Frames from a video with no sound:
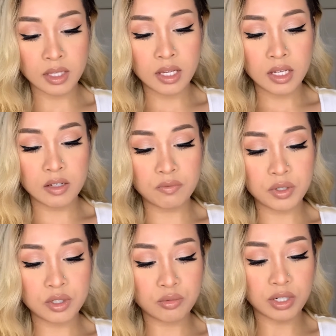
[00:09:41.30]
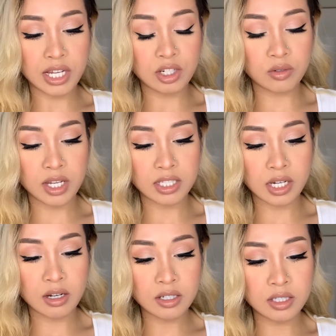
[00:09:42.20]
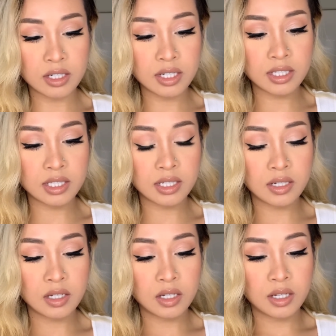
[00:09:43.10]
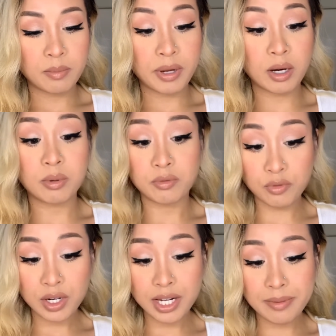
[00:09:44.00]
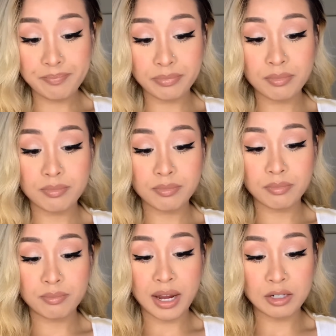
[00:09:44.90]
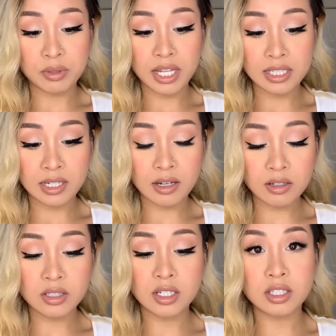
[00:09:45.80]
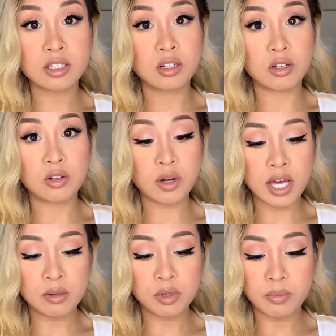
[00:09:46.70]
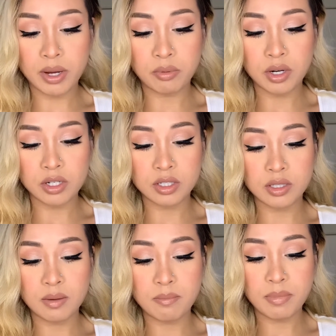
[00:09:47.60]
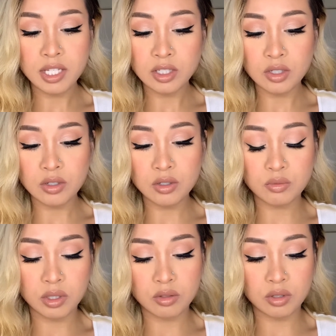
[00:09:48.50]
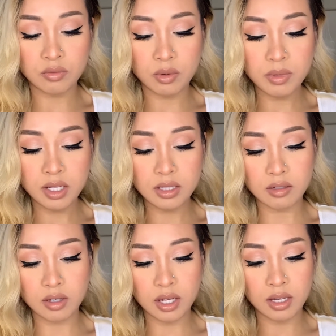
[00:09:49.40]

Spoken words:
infused with natural antioxidants, paraben free, packed with antioxidants, no animal byproducts. Best used within 24 months. Okay.